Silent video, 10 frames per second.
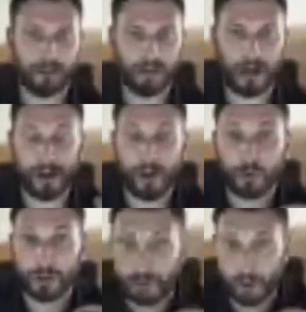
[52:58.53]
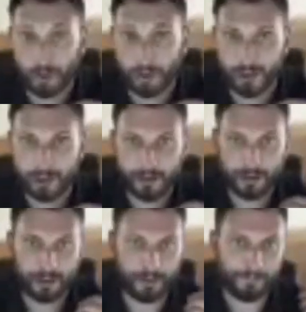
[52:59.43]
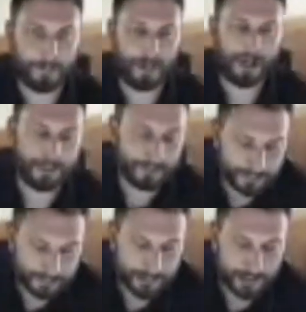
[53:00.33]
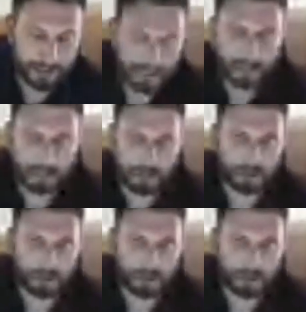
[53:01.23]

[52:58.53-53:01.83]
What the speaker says: I don't condone it, but you got